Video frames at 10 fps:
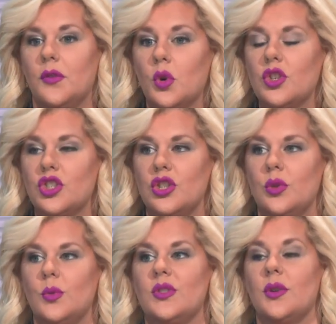force
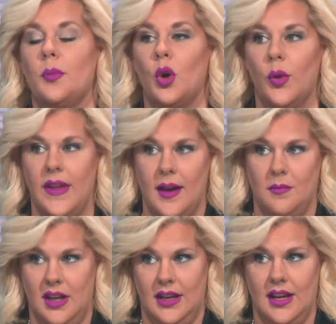you to pull
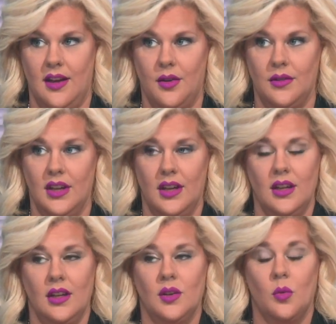that money out.
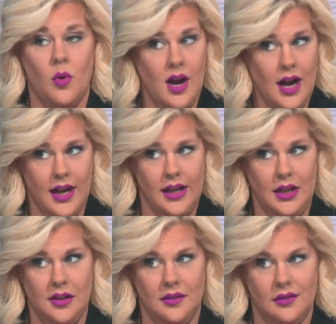Why?